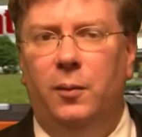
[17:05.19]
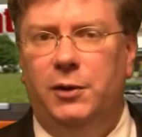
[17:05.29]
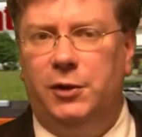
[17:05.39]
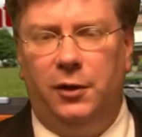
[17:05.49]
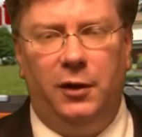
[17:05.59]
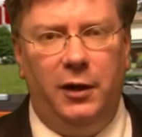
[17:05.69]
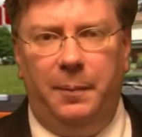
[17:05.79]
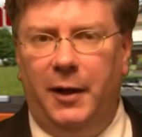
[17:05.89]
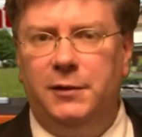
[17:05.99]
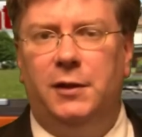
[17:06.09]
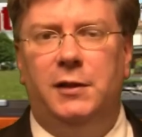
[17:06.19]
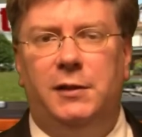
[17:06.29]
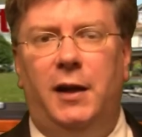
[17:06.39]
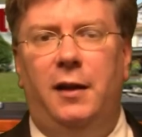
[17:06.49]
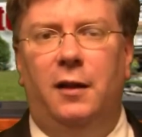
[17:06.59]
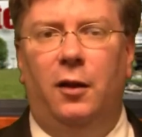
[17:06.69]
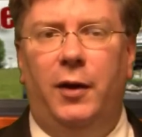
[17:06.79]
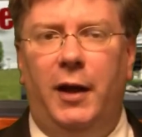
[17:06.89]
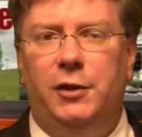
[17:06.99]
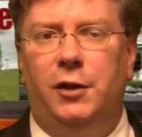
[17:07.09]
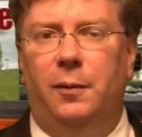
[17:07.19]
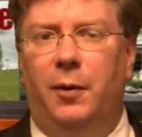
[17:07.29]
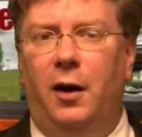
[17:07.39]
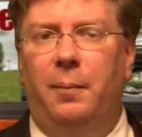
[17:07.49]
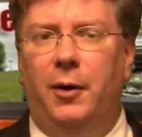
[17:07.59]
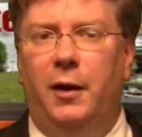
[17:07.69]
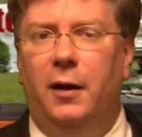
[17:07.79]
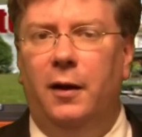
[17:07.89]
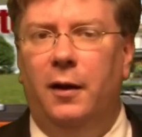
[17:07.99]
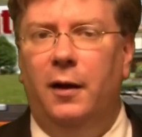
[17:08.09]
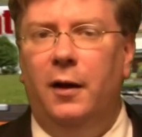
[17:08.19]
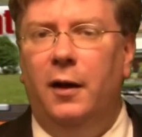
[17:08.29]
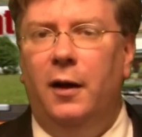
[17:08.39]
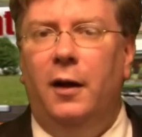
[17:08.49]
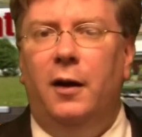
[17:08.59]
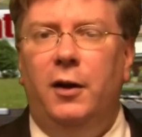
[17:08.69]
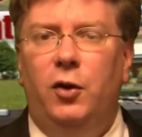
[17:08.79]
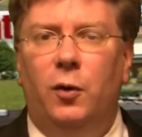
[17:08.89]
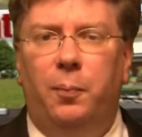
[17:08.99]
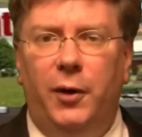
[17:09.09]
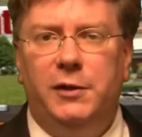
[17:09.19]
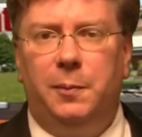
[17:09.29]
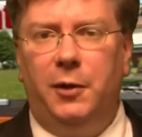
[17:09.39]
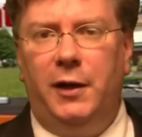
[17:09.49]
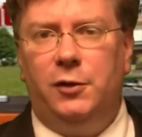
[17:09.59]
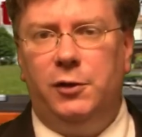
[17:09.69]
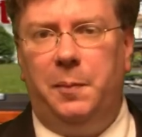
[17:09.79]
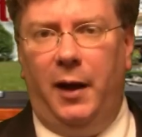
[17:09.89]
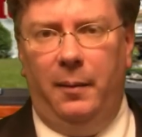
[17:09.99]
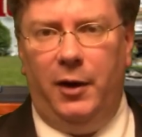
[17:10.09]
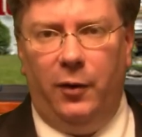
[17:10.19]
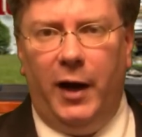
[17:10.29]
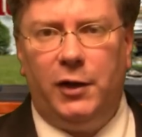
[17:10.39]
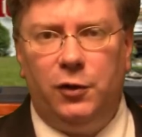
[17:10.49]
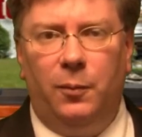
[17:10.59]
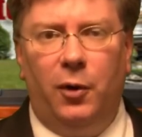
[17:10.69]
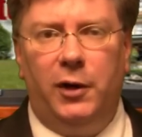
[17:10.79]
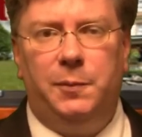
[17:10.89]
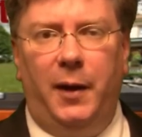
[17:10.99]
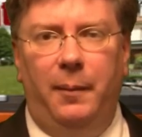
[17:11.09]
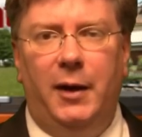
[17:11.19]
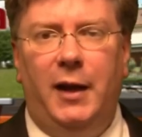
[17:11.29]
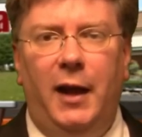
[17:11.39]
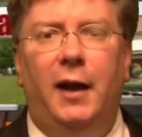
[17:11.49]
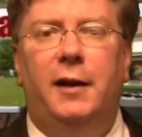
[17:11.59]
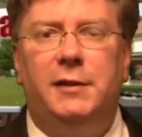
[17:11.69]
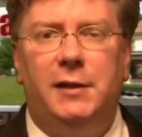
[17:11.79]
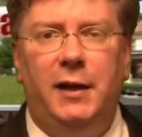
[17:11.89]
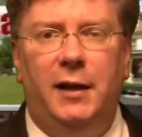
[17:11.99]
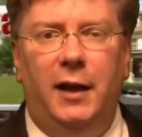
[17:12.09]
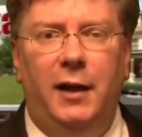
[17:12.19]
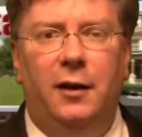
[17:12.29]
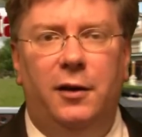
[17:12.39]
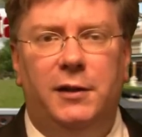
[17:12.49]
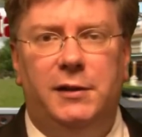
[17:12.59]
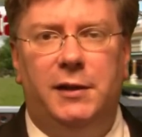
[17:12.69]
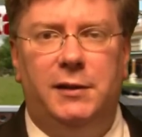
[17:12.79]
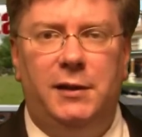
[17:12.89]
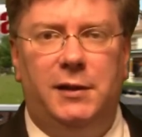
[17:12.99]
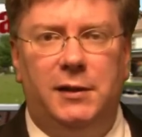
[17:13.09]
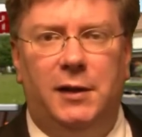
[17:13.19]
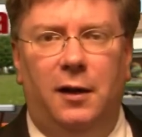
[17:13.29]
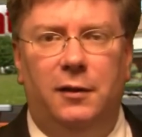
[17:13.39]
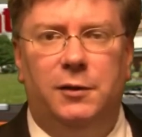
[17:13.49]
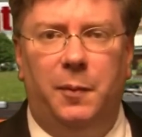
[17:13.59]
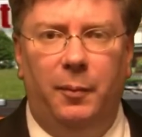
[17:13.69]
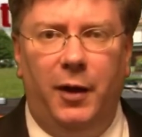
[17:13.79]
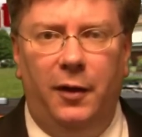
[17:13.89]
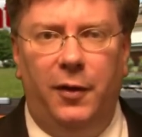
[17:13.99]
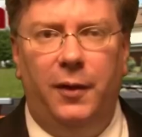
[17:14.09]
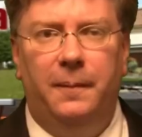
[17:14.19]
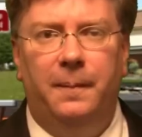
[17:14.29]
which certainly depends on the state and the location of the property, your principal and interest payment, your actual mortgage payment, can't exceed $866 per month.